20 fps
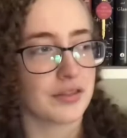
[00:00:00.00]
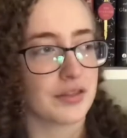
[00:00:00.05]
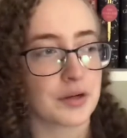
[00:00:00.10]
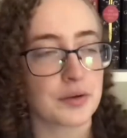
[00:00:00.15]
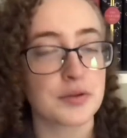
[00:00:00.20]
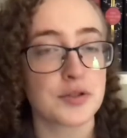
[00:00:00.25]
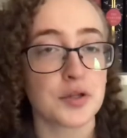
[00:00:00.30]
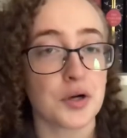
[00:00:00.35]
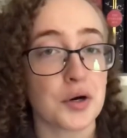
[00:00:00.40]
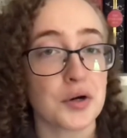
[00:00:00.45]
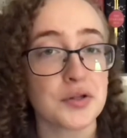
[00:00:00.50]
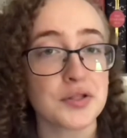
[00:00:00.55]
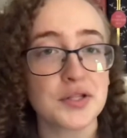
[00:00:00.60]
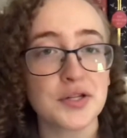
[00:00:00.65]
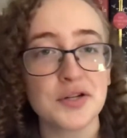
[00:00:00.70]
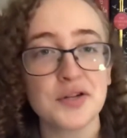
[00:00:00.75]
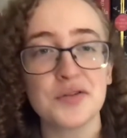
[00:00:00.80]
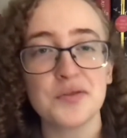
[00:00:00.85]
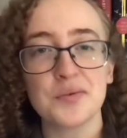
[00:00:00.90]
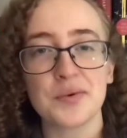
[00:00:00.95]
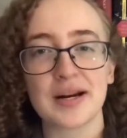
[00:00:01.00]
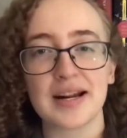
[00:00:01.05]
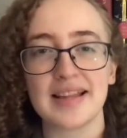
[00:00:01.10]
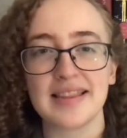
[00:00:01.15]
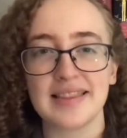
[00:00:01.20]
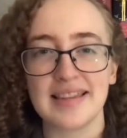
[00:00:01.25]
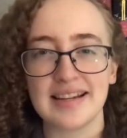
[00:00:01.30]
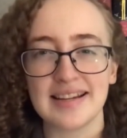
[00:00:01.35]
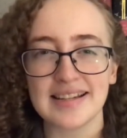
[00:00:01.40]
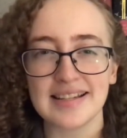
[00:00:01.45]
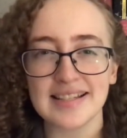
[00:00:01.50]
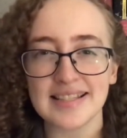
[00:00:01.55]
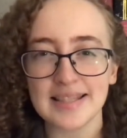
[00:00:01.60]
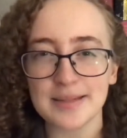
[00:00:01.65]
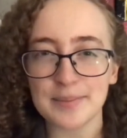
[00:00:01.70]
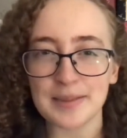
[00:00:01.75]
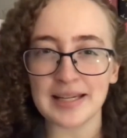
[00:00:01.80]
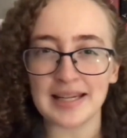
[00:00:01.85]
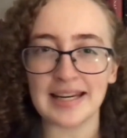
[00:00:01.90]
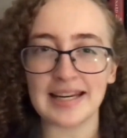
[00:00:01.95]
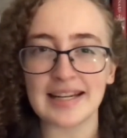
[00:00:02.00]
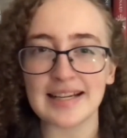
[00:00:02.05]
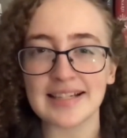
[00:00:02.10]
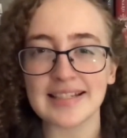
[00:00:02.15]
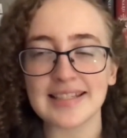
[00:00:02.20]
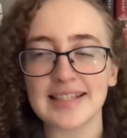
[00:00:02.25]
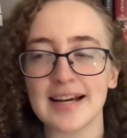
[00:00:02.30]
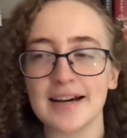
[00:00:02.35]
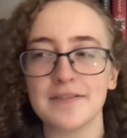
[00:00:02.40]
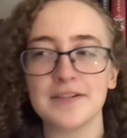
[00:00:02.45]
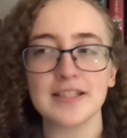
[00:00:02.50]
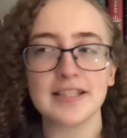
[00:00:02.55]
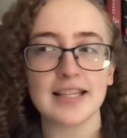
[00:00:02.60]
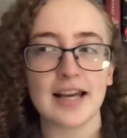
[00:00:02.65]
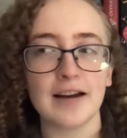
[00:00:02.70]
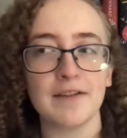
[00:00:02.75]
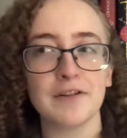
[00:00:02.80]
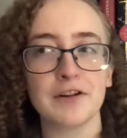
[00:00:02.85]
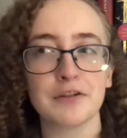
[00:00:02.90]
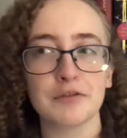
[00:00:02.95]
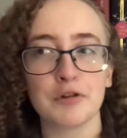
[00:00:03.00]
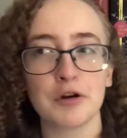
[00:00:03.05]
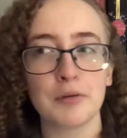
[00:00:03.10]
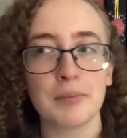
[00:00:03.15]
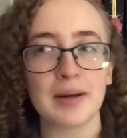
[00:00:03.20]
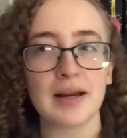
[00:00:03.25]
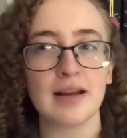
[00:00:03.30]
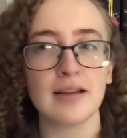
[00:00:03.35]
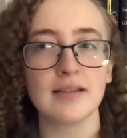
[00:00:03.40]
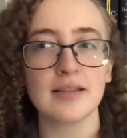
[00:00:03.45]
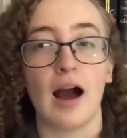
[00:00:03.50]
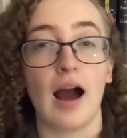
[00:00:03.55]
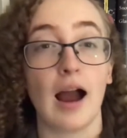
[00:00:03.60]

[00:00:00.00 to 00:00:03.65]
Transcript: There was also what I think is the beginnings of a sapphic romance.